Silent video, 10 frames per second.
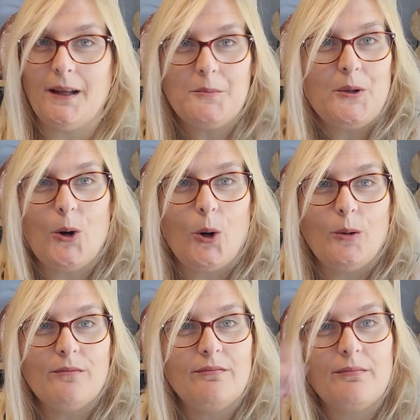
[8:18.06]
Not
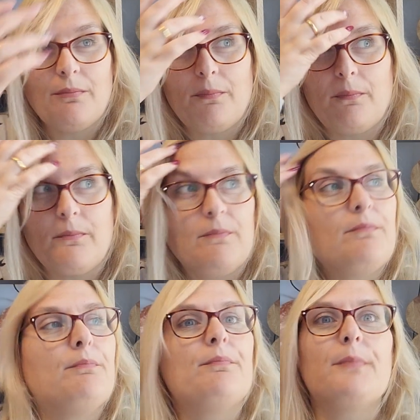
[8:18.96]

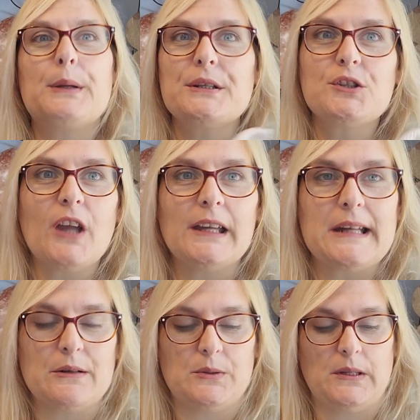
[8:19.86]
putting shade
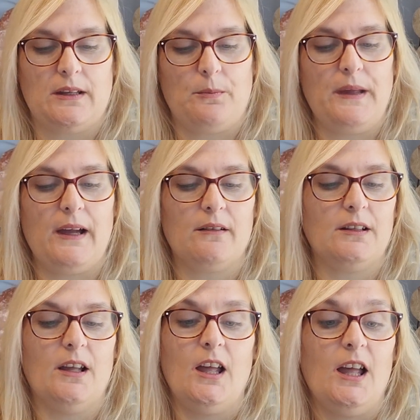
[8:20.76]
out to any other parent.
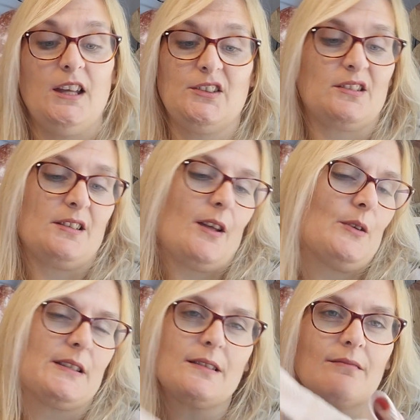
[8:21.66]
It's just I
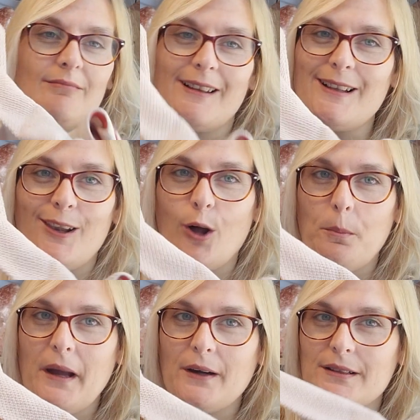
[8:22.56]
noticed a lot
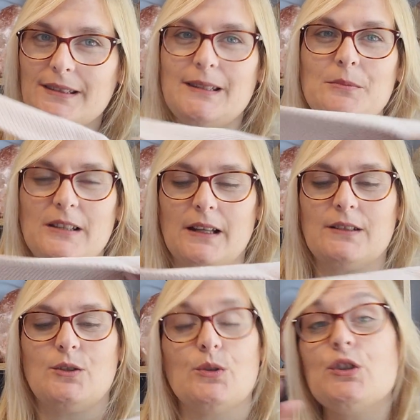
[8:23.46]
of parents seem to like
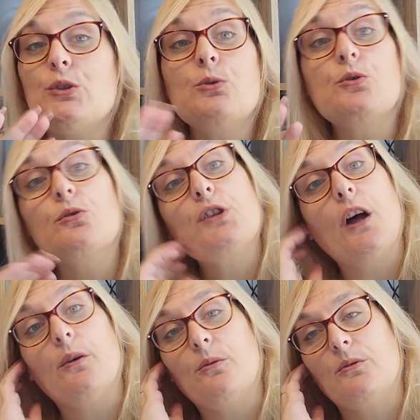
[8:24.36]
to do the neutral
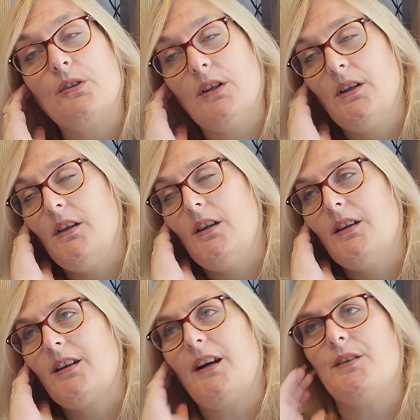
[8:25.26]
toned
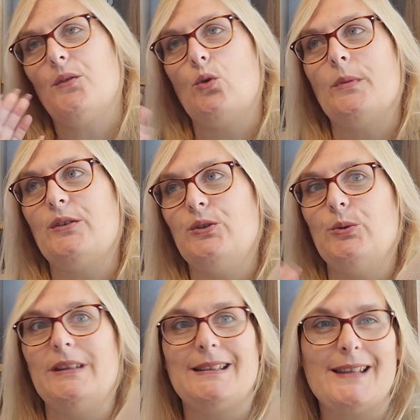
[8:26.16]
kind of almost
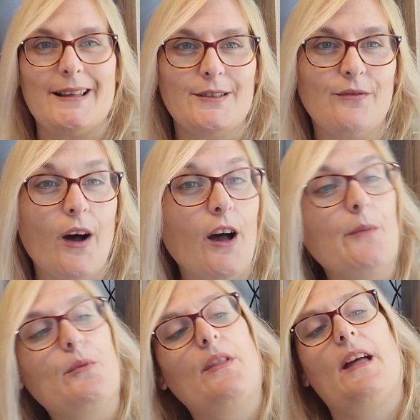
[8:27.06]
unisex
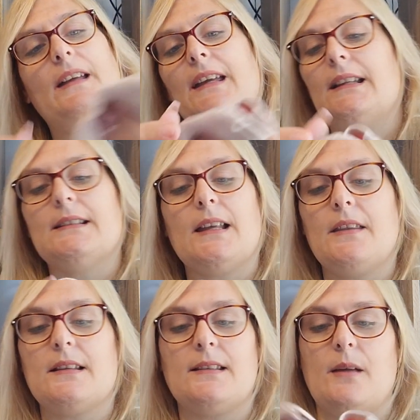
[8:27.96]
vibe with their kids, and
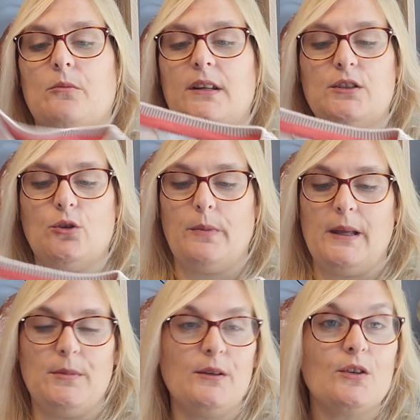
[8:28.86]
that's them. When it's your
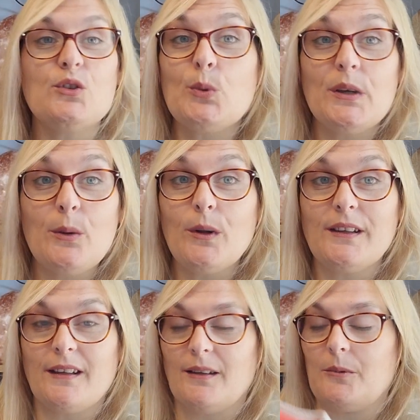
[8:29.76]
baby, you can do what you
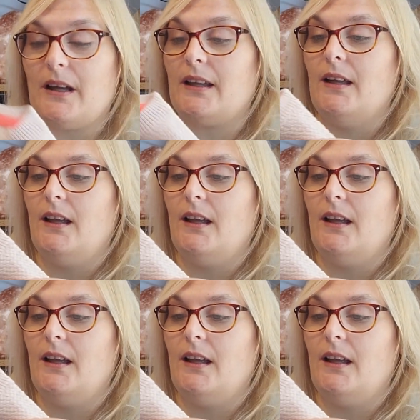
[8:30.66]
want that way.